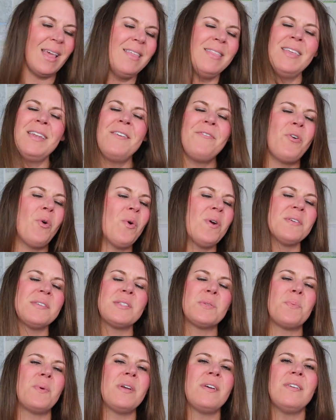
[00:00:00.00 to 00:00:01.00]
And then of course
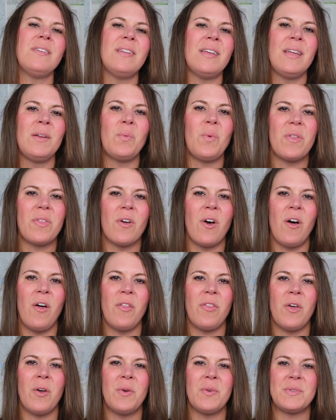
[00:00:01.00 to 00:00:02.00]
sprinkled in with
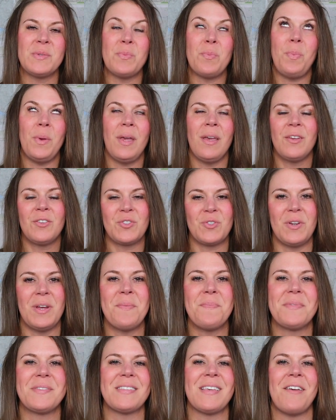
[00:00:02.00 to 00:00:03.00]
all those big big
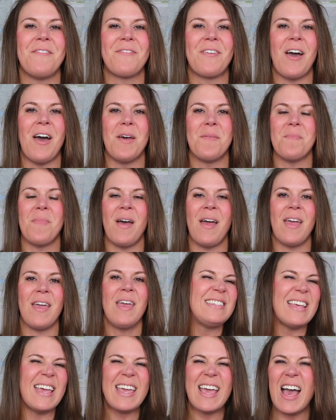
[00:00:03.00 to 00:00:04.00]
trips. I've got my
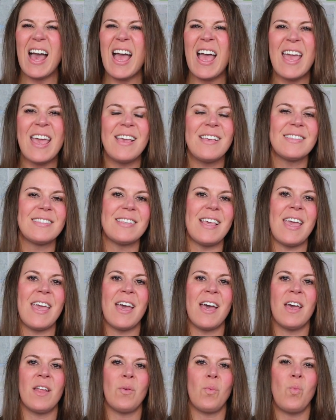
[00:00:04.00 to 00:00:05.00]
day hikes
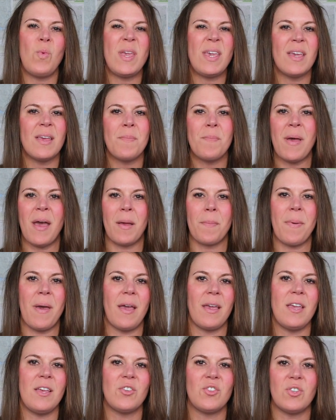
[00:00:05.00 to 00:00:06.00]
and weekend
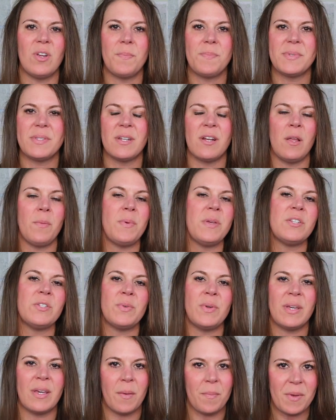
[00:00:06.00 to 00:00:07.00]
backpacking trips that I'll be
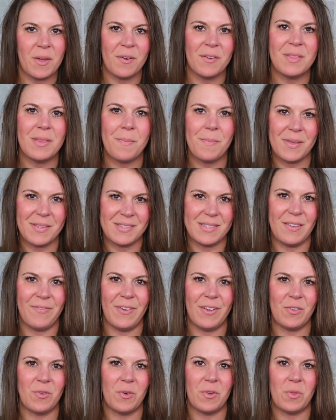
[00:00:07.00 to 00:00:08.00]
doing up here in the
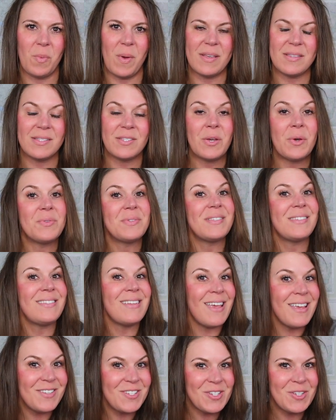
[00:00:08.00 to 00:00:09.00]
Pacific Northwest. So
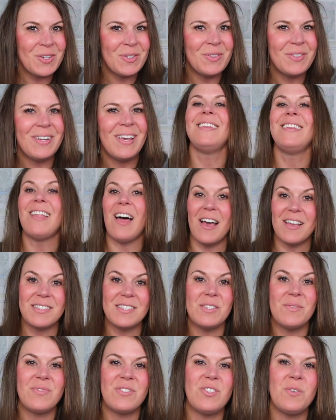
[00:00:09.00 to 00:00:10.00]
stay tuned.
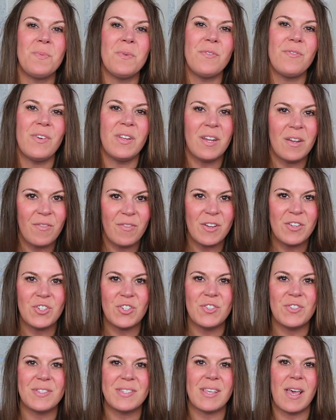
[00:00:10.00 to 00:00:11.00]
Lots of super fun
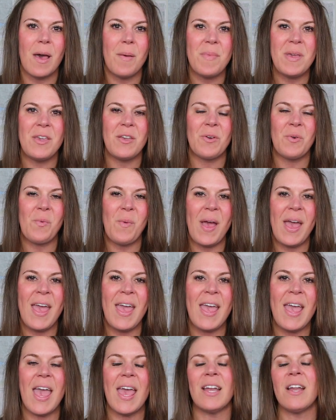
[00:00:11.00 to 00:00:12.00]
adventures coming your
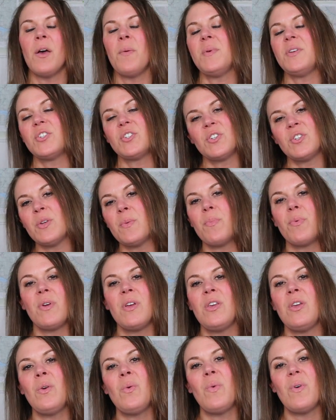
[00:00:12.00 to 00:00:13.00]
way and I'll be sure to
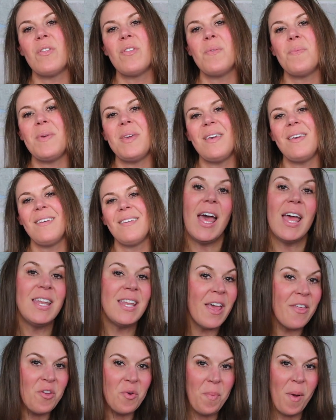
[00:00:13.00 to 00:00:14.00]
bring you with me.
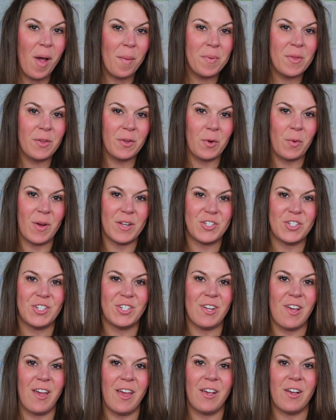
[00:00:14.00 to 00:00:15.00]
Another popular
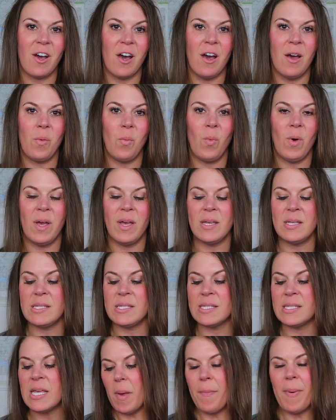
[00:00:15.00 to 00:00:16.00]
question I got
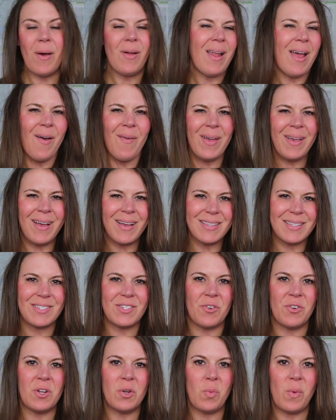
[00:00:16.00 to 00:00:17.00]
was about how I got
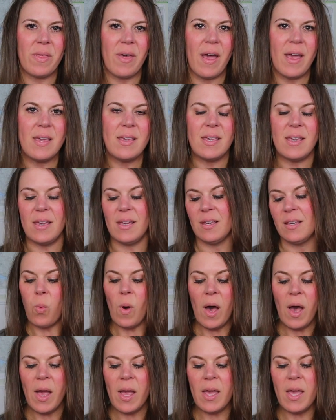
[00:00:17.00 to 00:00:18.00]
started with hiking.
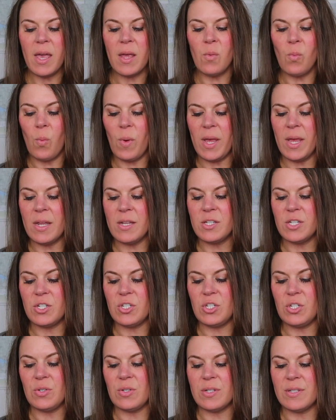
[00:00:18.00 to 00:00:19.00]
Why and when
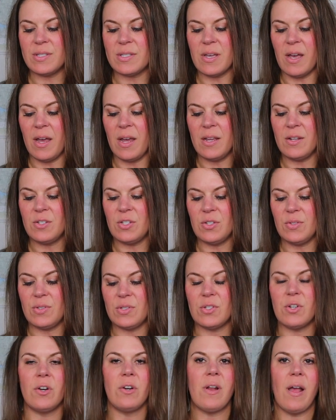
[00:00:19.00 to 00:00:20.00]
did you decide to
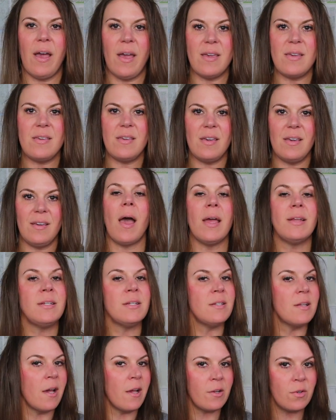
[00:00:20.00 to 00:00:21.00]
start hiking? I
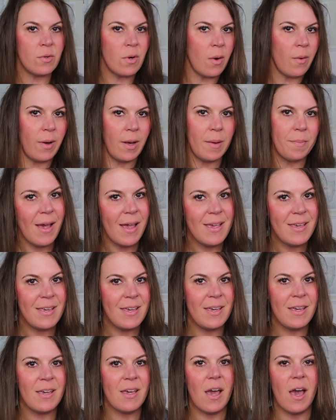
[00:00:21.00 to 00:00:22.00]
did not grow up
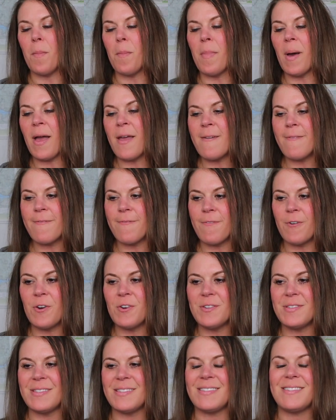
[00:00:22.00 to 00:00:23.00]
hiking. My
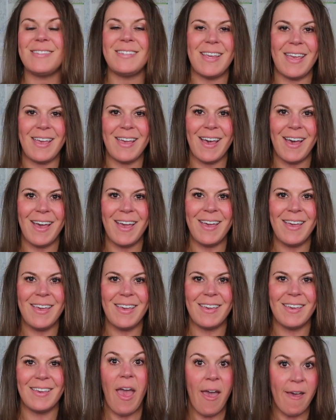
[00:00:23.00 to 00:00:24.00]
first day
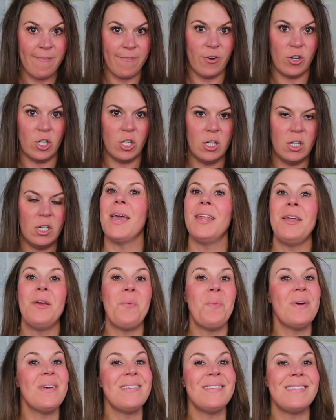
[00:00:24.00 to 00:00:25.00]
hike ever, and
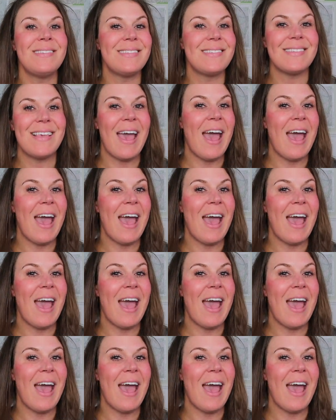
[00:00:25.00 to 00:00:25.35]
it was